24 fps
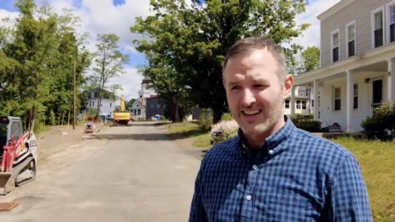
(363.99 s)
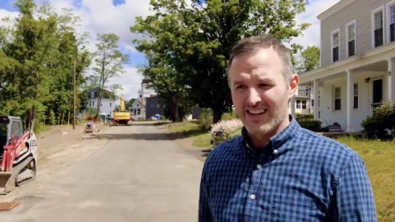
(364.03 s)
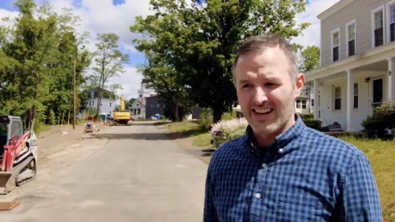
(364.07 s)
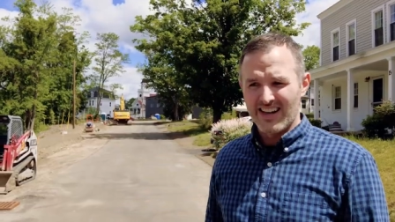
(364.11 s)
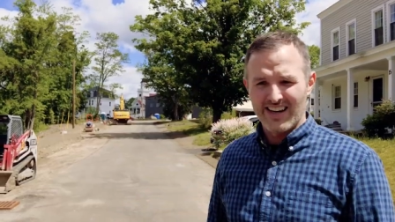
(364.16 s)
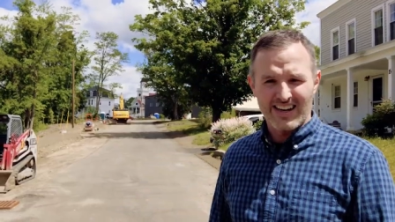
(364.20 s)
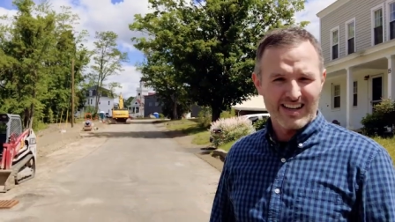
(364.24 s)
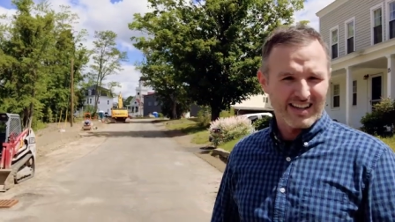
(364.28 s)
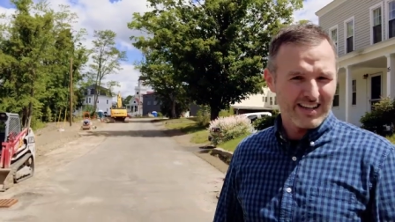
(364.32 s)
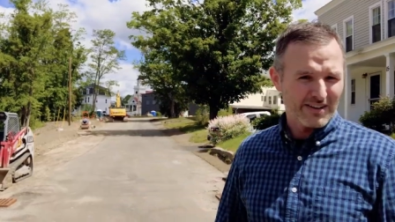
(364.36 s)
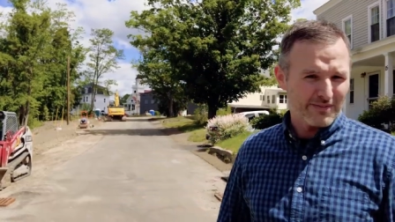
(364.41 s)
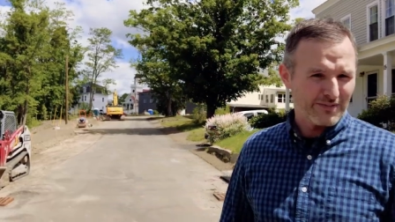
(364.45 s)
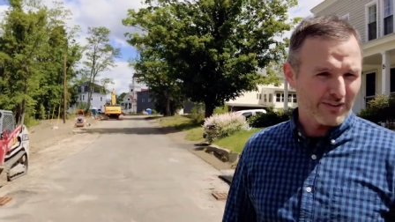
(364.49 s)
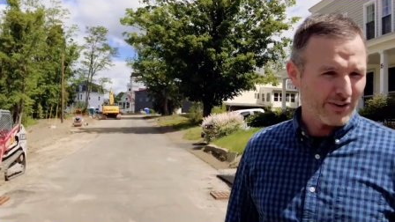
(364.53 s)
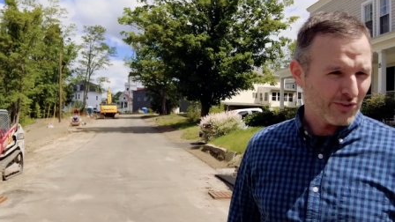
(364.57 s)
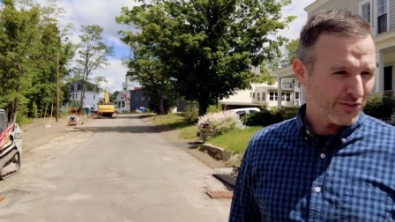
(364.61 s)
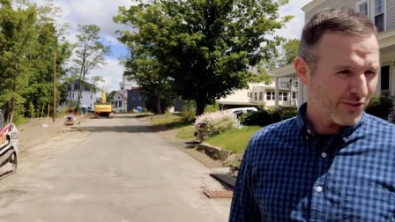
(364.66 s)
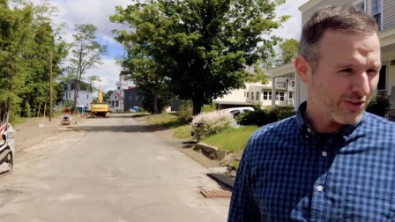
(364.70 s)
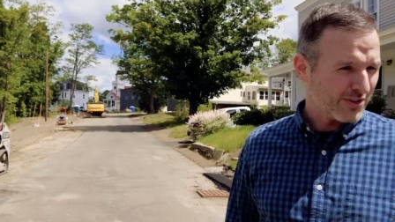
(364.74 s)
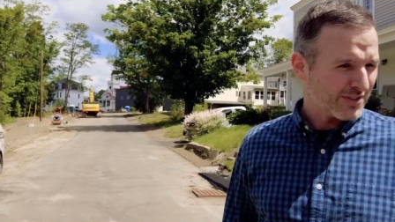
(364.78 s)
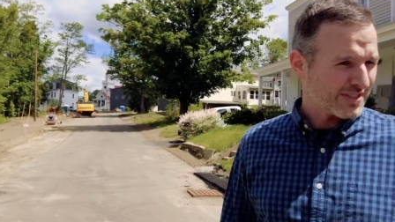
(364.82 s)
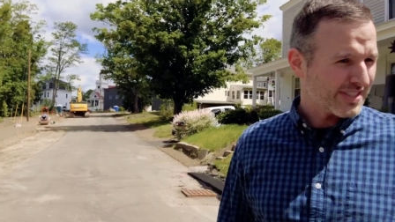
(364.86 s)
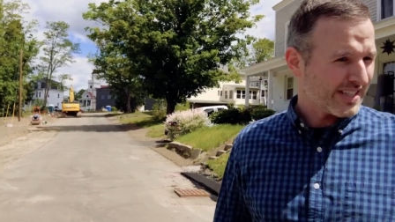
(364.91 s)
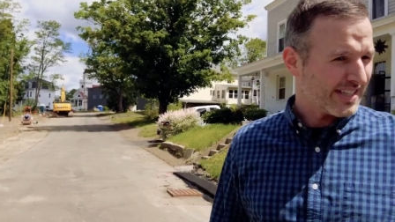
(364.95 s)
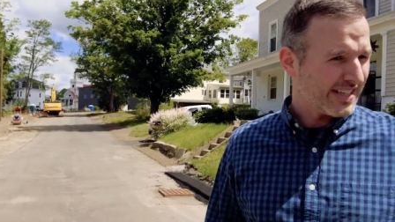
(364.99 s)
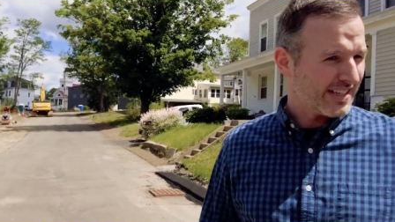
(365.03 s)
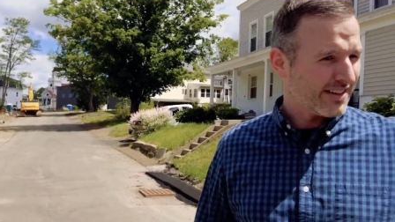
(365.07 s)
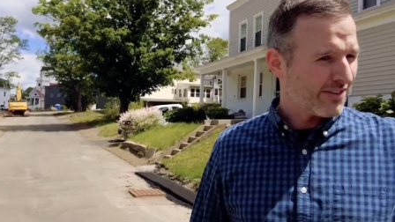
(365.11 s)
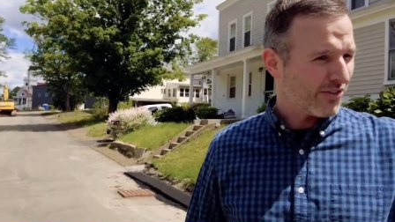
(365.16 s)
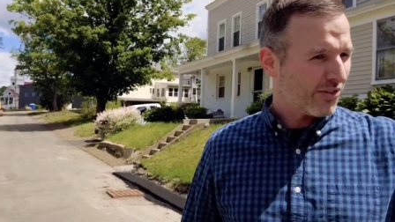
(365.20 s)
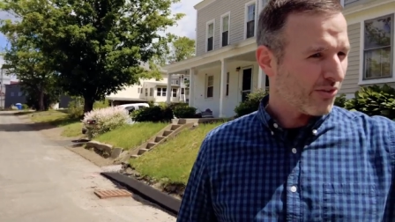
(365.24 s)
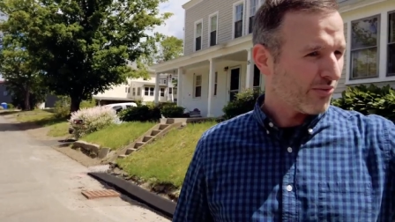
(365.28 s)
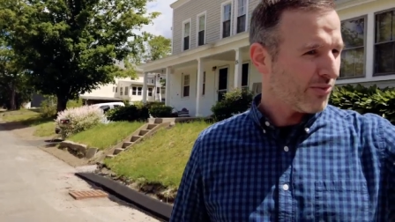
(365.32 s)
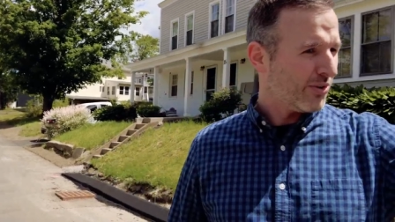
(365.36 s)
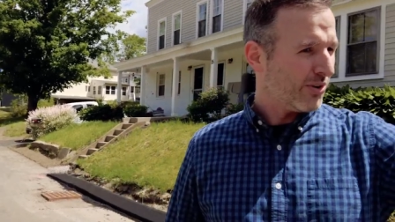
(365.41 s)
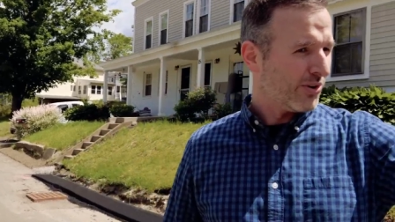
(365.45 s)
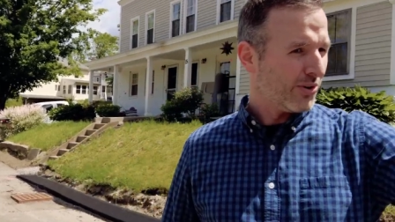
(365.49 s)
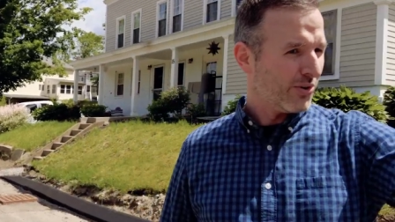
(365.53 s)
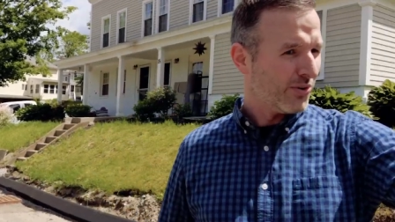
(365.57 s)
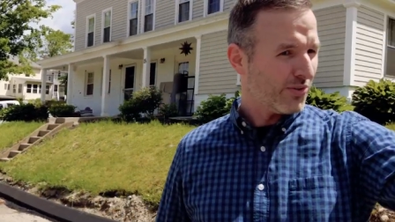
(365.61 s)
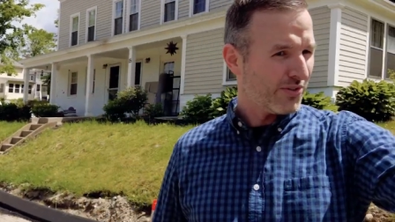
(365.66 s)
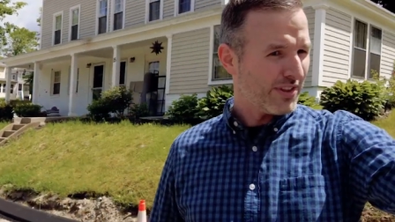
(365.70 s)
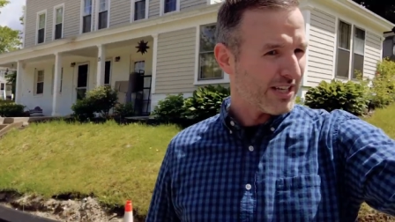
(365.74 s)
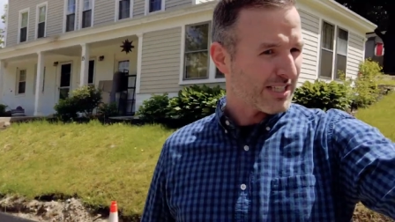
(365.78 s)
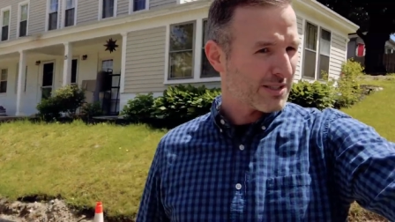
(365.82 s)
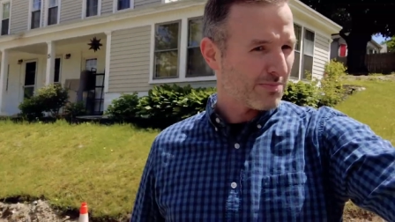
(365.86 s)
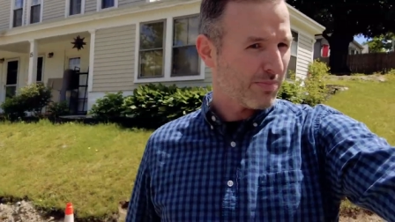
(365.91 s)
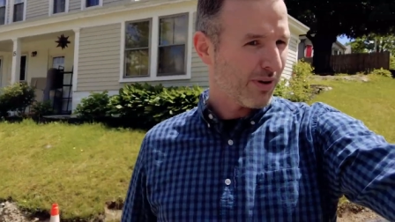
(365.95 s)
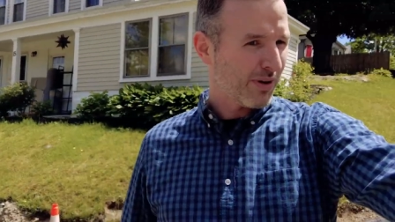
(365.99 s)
then it filters in through this